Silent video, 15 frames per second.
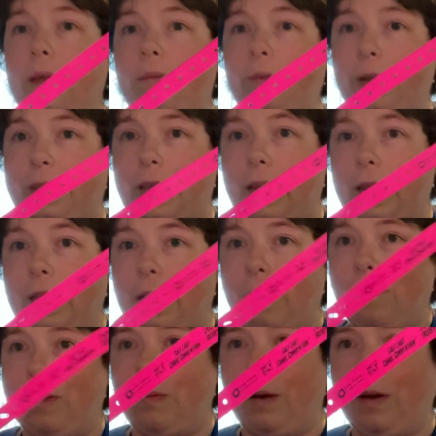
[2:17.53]
For a second, I
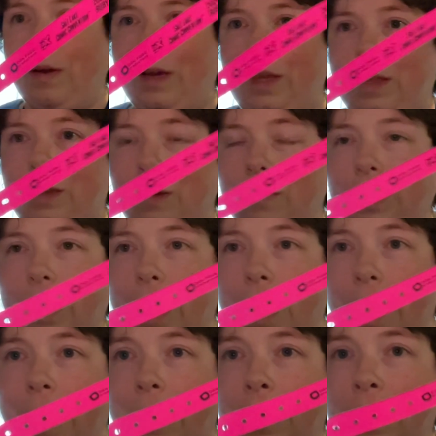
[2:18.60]
was worried. So
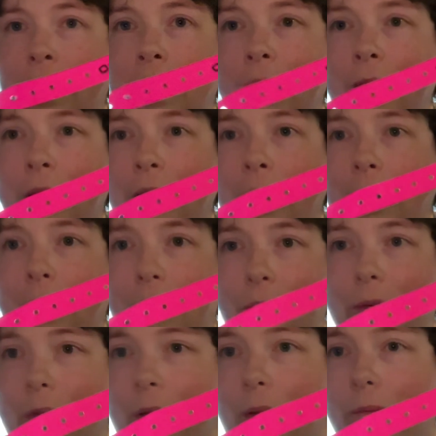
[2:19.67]
yeah,
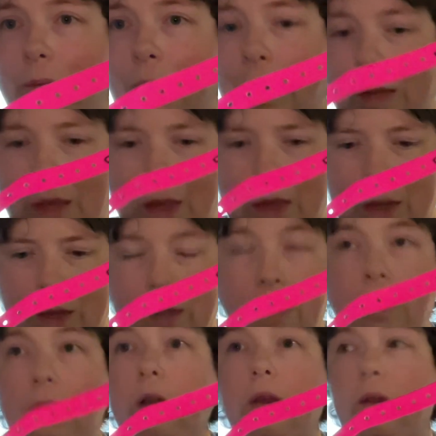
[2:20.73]
not gonna
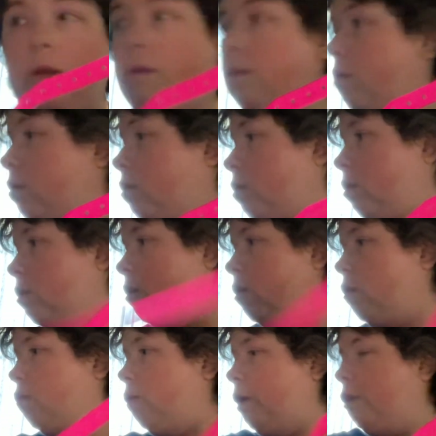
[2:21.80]

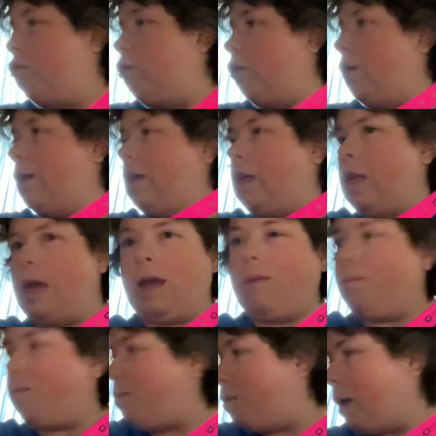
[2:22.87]
register it yet,
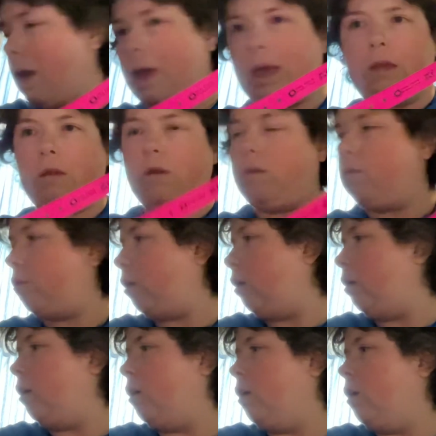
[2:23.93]
but hold on.
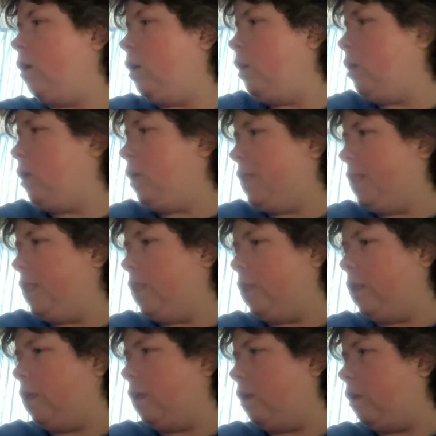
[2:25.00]

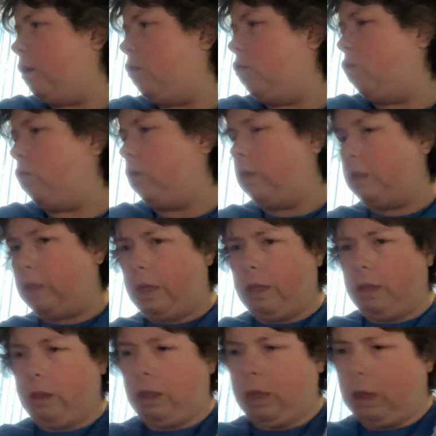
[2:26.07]
I uh, ordered a
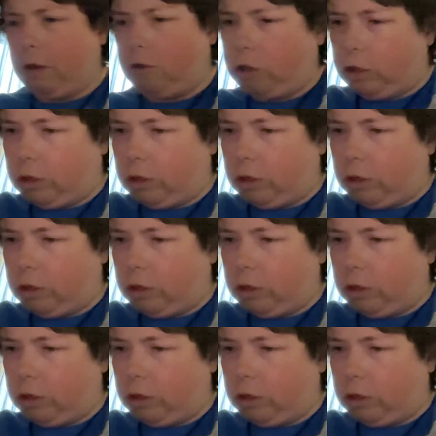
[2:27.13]
late lunch,